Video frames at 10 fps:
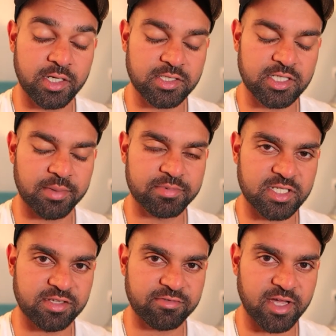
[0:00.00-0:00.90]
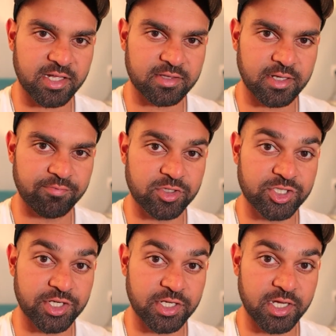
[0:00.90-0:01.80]
gut up to the fact that the
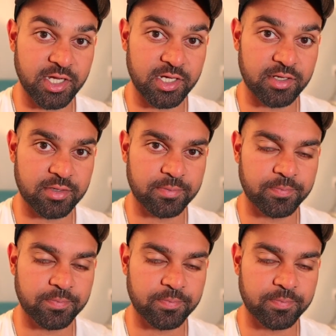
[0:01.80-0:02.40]
journey ahead